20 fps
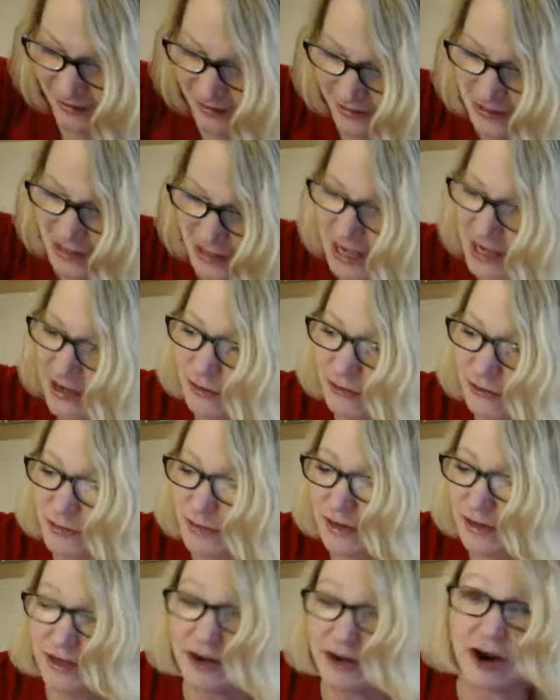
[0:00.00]
Jen, you
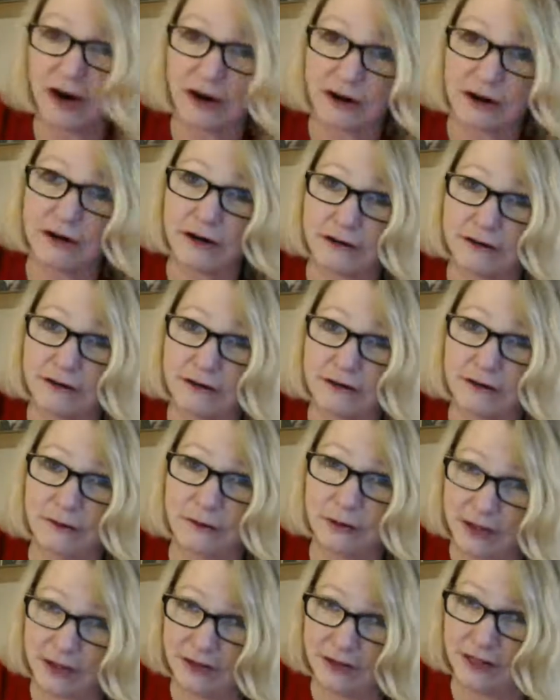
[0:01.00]
really are
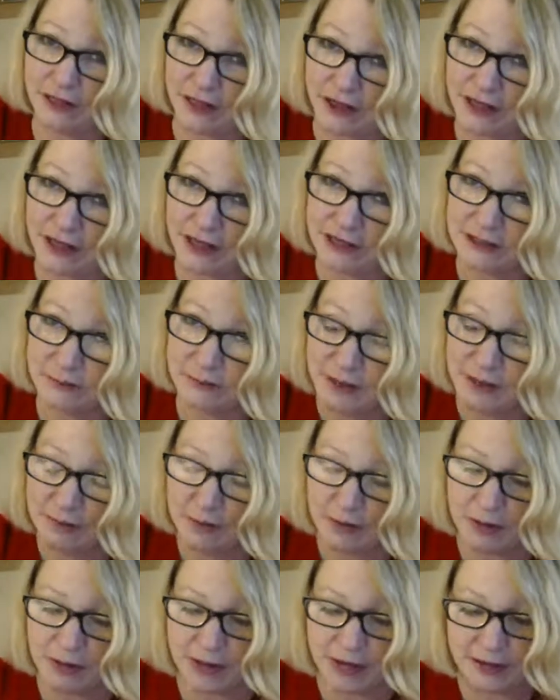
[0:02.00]
one of the luckiest
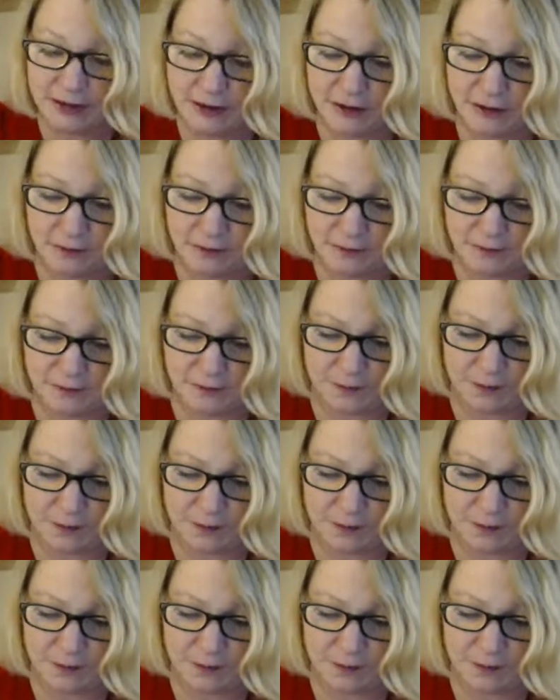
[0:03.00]
people I know.